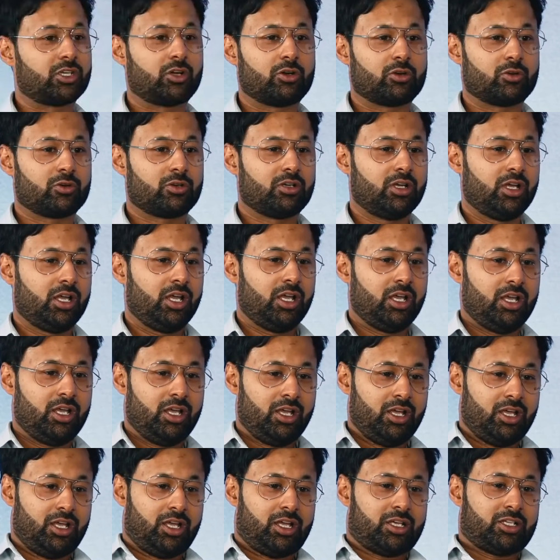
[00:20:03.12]

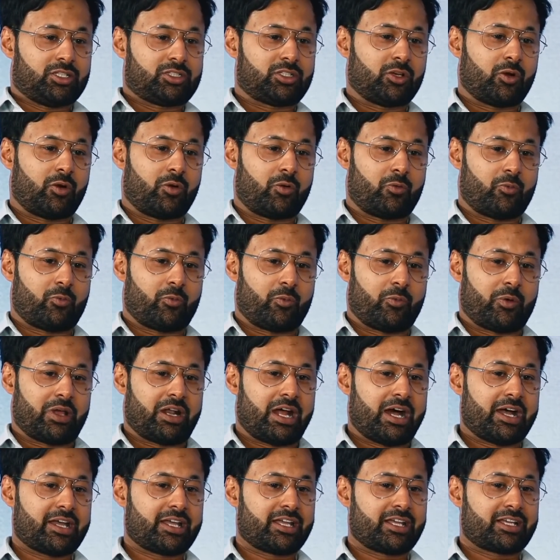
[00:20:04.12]
So
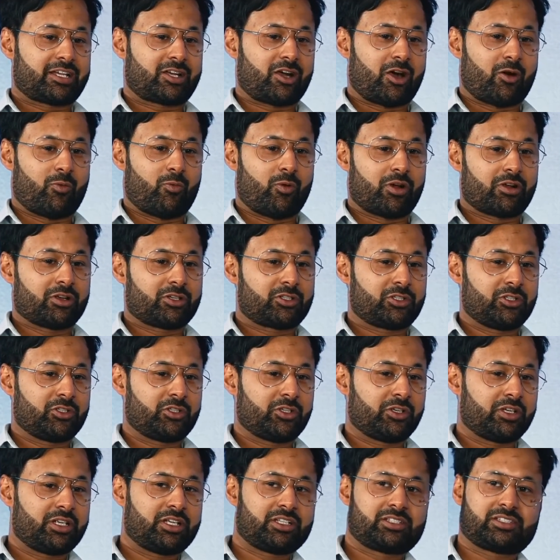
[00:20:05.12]
when I got one or
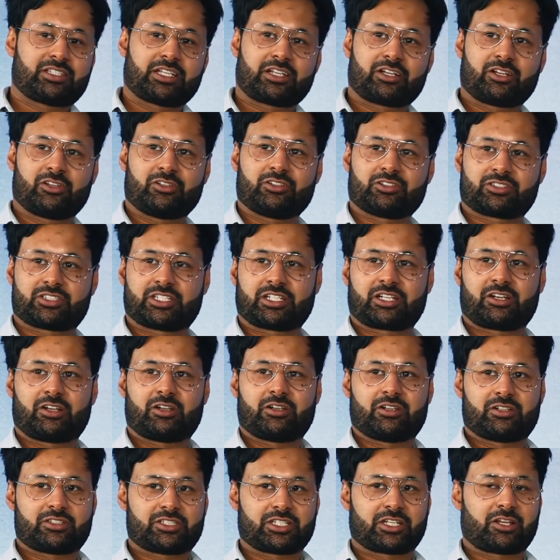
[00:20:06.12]
two units,
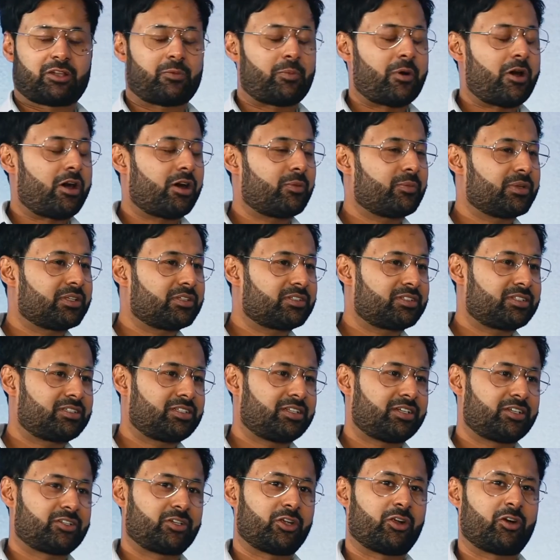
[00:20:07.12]
single
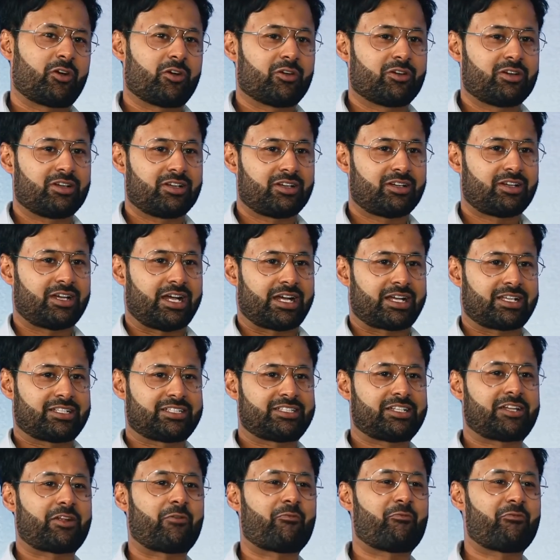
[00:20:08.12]
apartments, you know, like
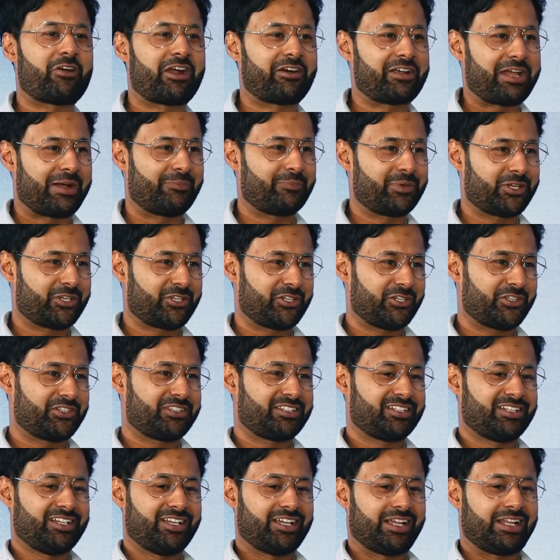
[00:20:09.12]
I said, I'm very
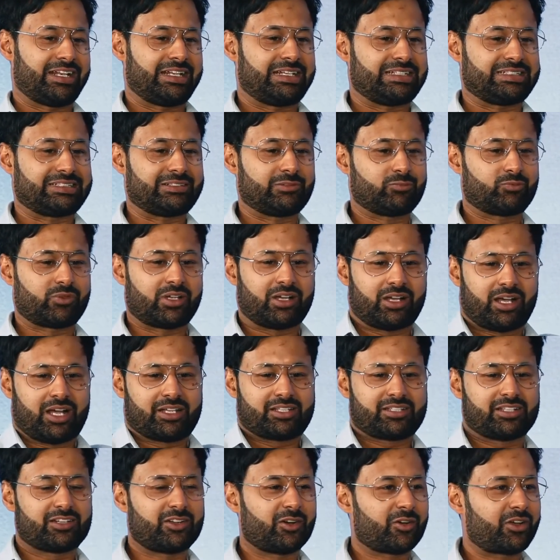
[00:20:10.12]
ambitious.
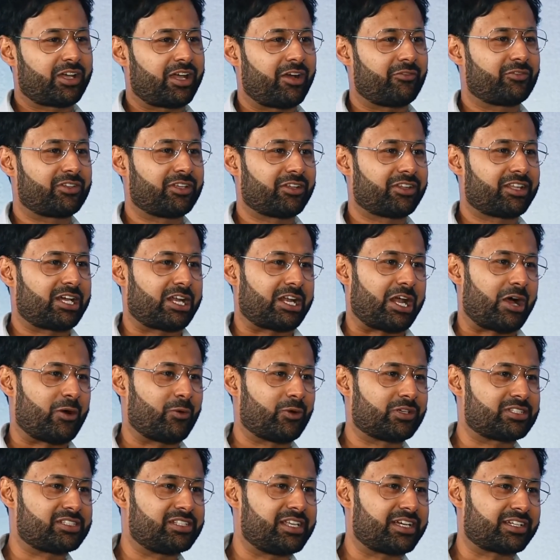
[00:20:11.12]
I said, okay, I've done that
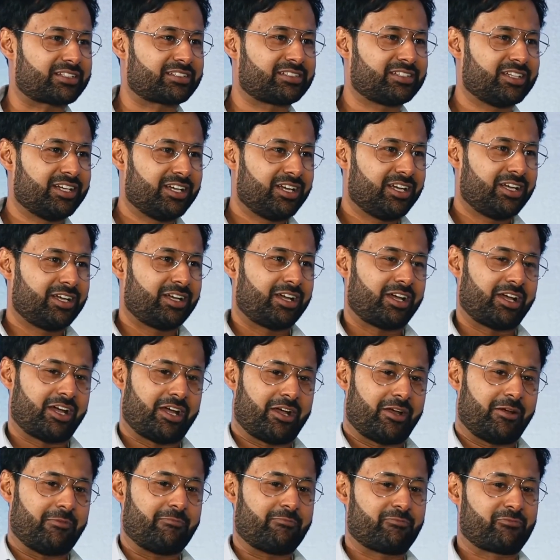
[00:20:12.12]
now. What's next?
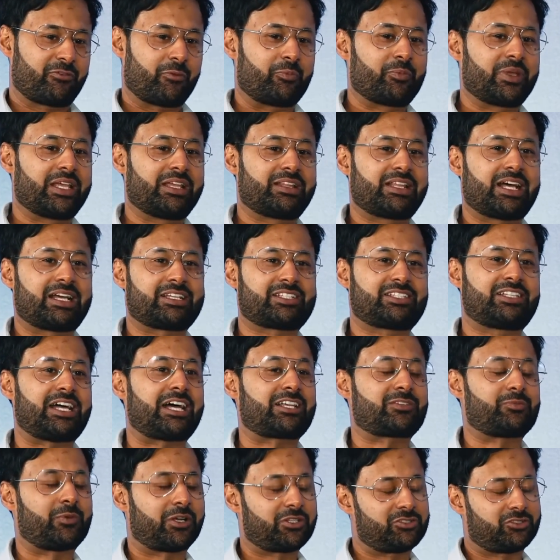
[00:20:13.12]
For me, that's
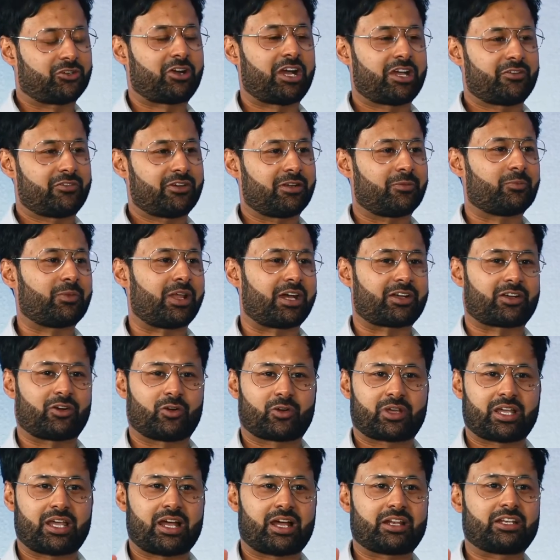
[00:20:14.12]
my driver. I'm
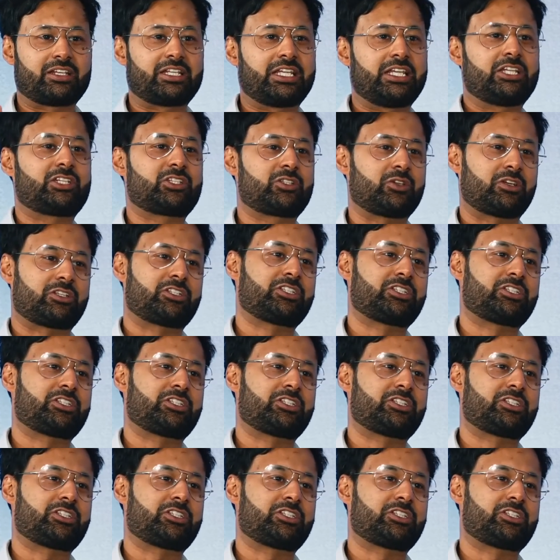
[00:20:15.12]
like, okay, I need